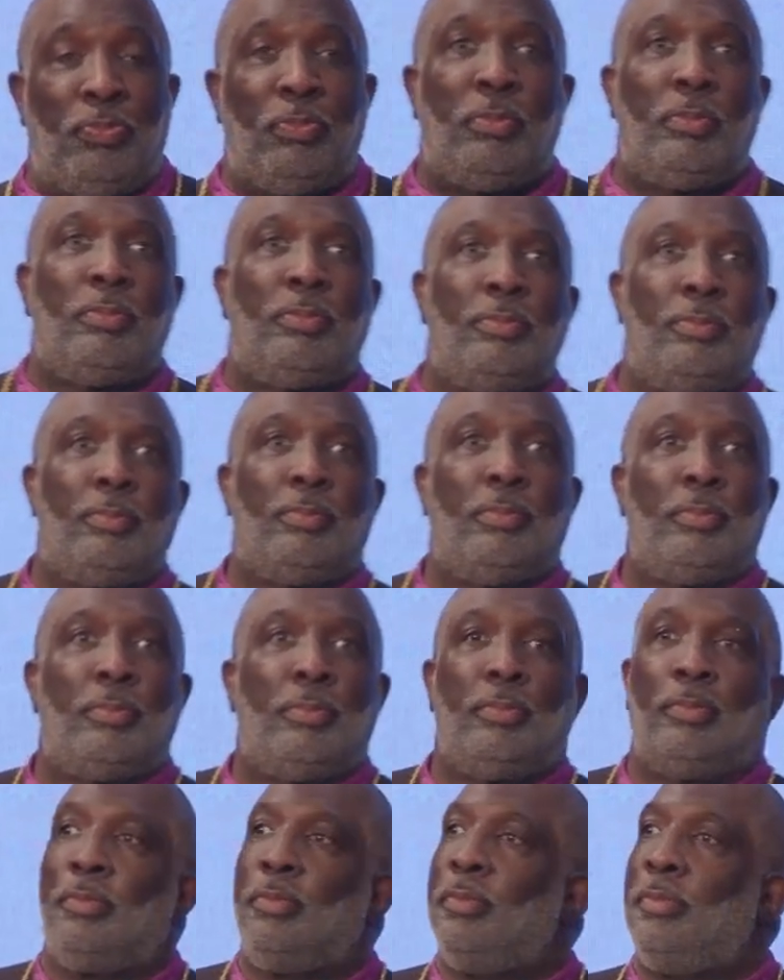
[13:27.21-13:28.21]

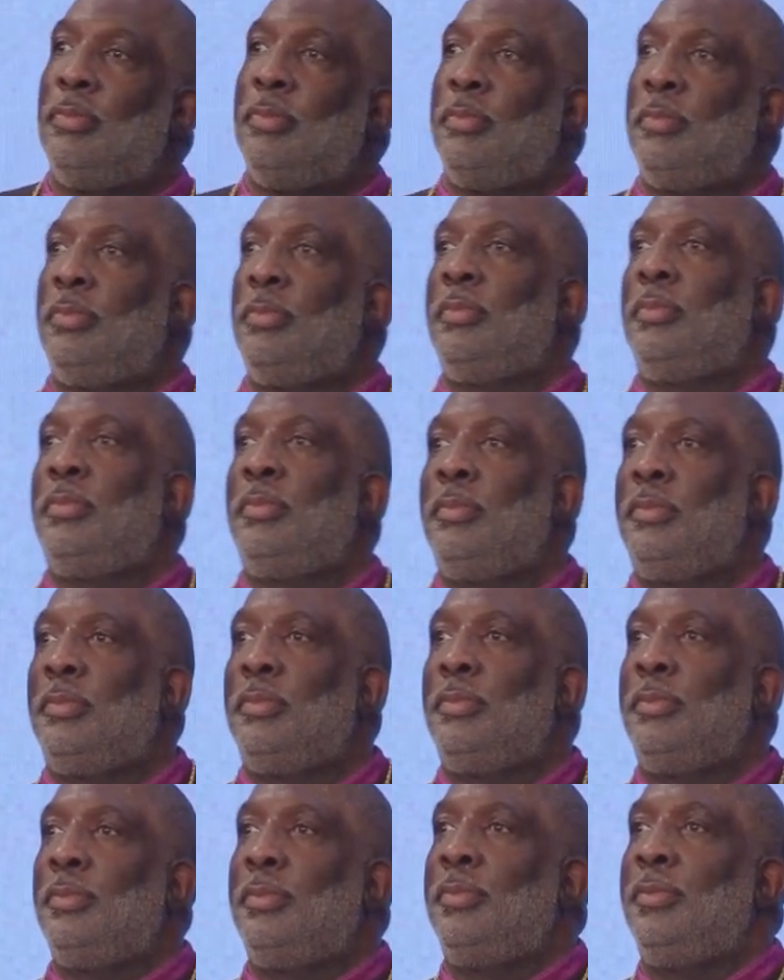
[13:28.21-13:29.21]

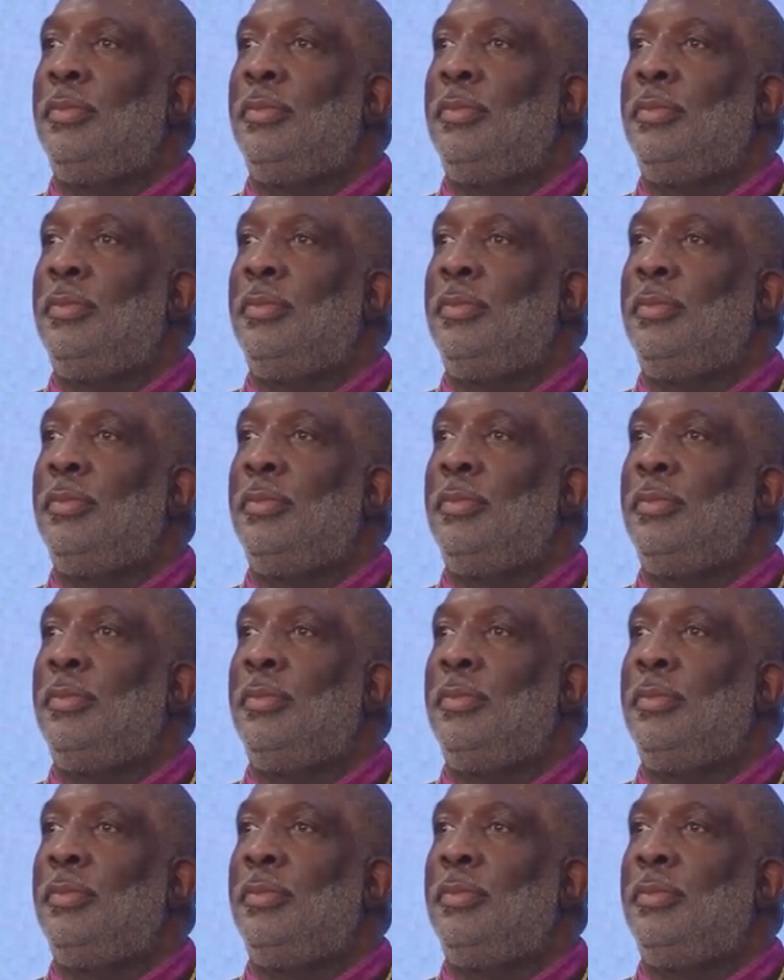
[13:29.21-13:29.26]
(silence)